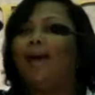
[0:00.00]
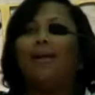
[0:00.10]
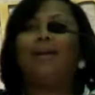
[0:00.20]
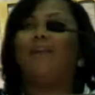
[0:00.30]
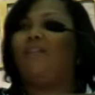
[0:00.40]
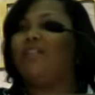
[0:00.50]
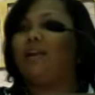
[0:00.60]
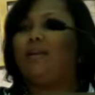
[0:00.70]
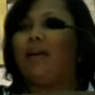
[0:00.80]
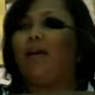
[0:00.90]
Enough is
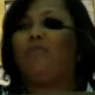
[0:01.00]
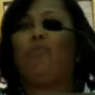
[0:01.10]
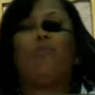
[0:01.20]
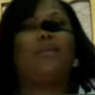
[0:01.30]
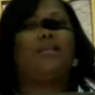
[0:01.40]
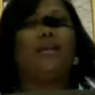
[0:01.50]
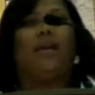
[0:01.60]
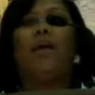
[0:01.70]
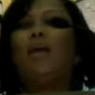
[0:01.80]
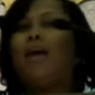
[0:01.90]
enough. When we
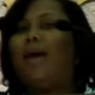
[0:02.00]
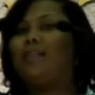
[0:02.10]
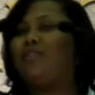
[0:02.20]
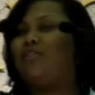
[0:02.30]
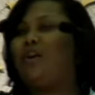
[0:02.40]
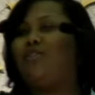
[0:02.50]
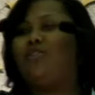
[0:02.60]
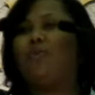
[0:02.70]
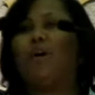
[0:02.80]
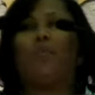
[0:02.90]
see, as a
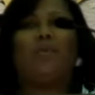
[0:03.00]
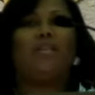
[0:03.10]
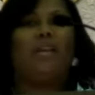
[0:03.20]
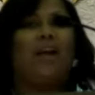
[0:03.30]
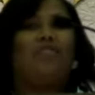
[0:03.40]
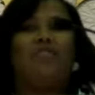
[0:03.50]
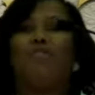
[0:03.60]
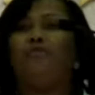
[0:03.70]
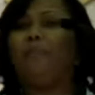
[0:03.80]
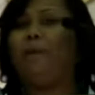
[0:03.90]
social worker, we see our
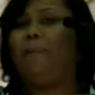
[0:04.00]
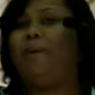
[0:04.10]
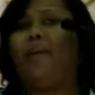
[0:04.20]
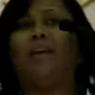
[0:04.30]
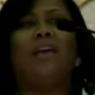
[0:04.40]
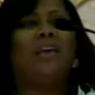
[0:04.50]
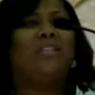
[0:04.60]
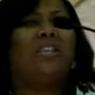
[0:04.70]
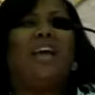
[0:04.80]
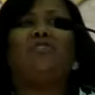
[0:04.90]
children being beat,
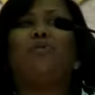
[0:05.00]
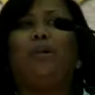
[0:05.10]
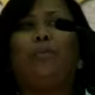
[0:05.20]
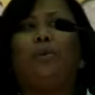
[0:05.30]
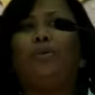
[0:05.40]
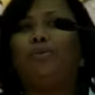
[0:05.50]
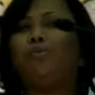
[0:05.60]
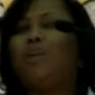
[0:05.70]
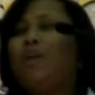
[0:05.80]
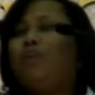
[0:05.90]
sexual
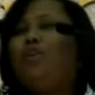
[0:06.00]
abuse.